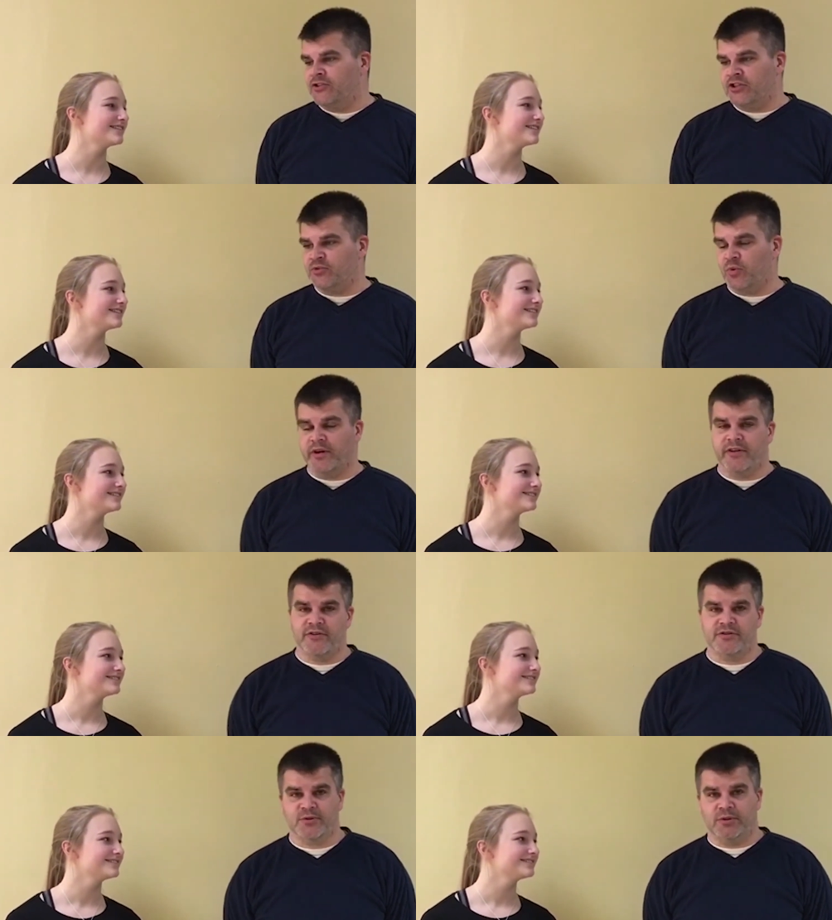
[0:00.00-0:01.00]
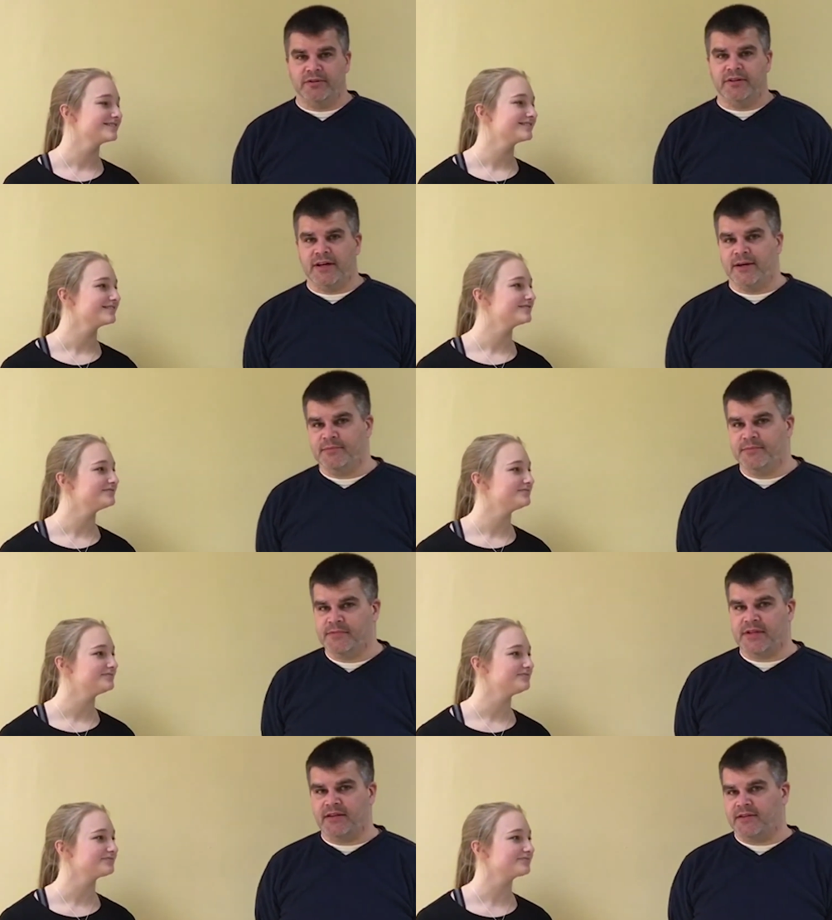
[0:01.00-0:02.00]
Speaker 1: Just one other school, um,
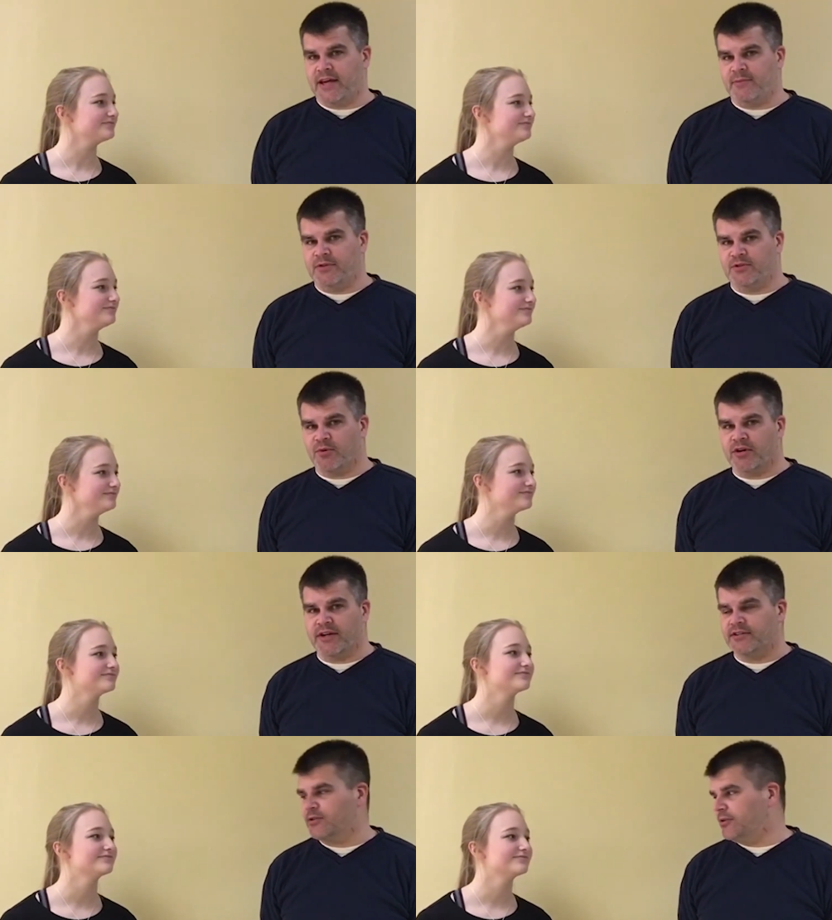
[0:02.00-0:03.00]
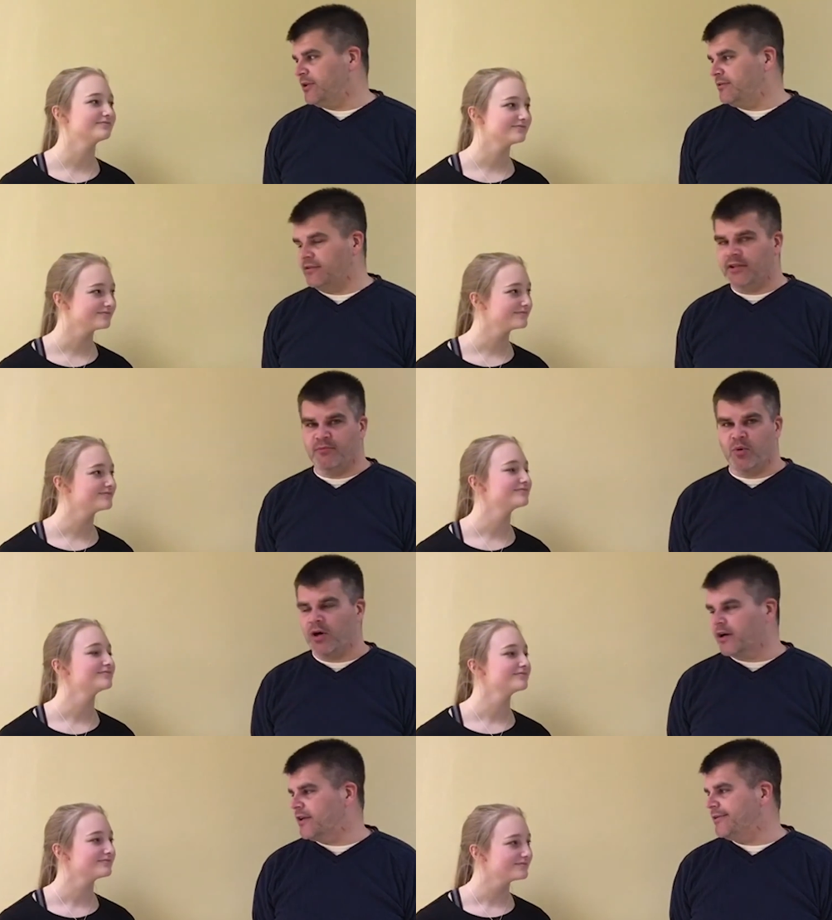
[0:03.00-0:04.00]
St. Thomas More High School in, in
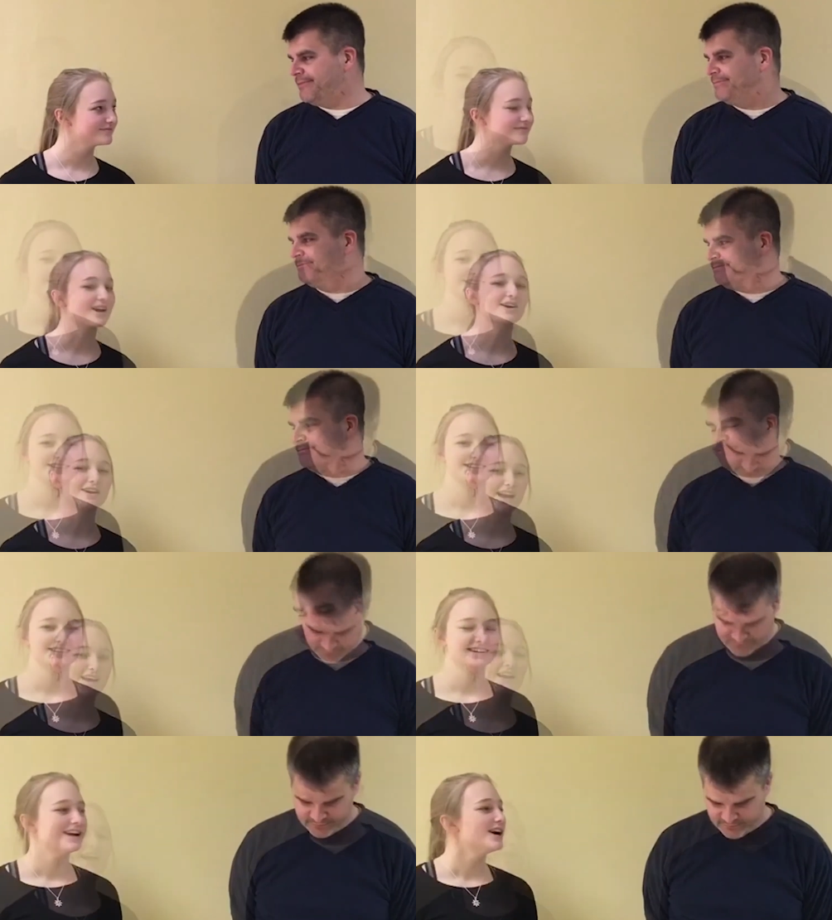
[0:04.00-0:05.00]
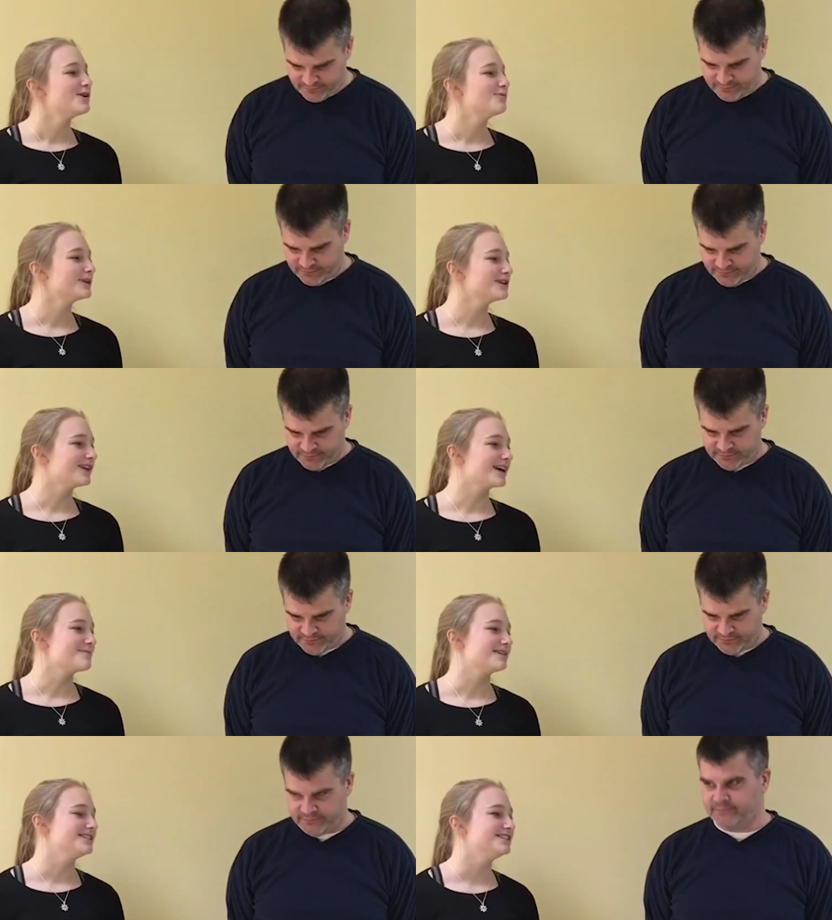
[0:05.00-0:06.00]
Milwaukee. Okay, what do you like
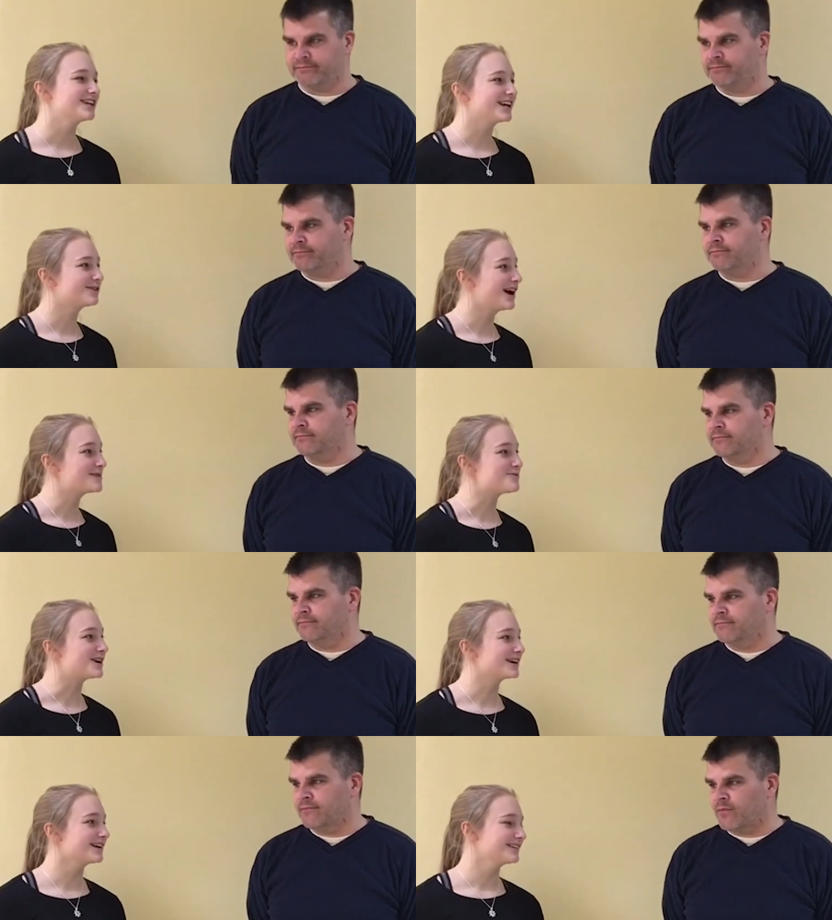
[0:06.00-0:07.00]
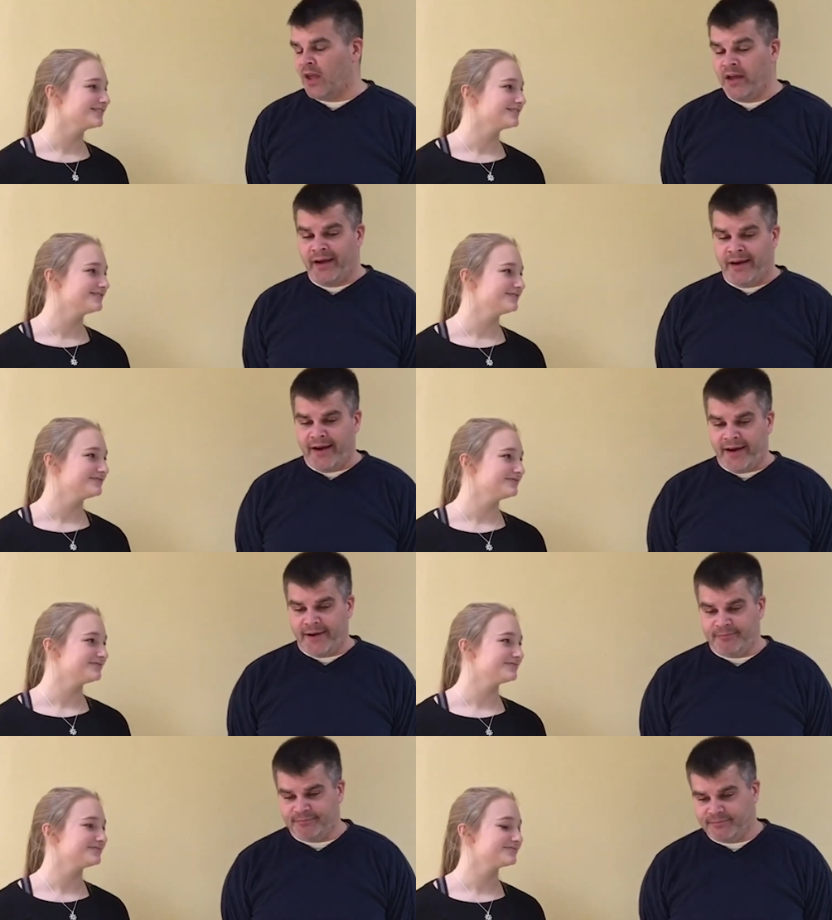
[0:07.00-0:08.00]
about teaching at Oconomowoc?
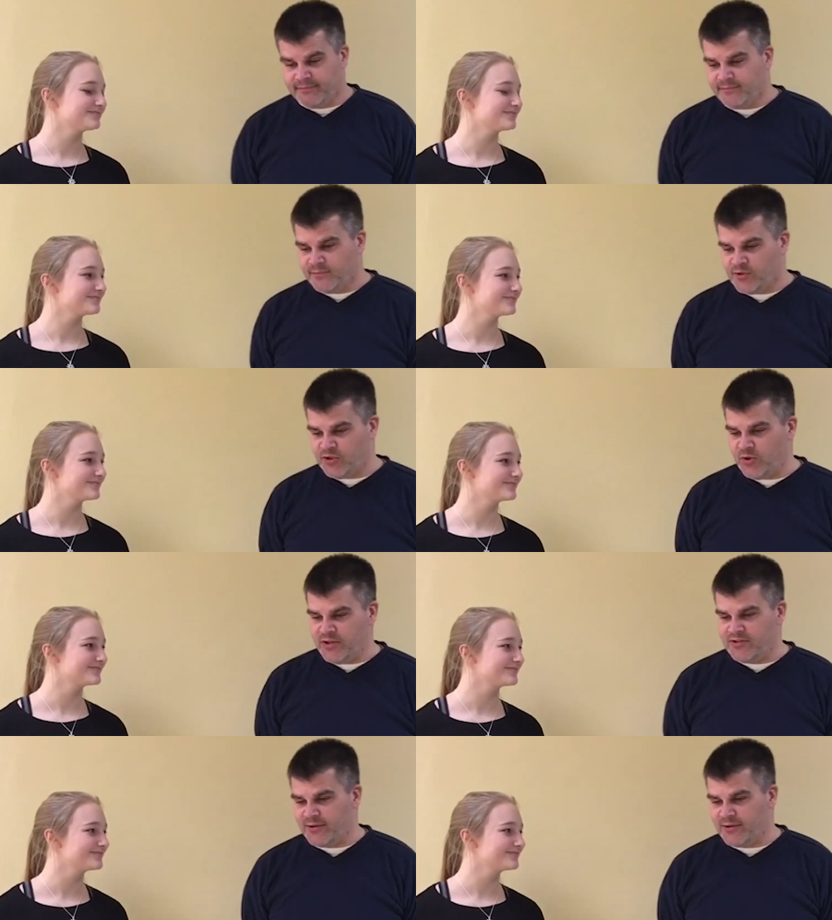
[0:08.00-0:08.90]
Um, students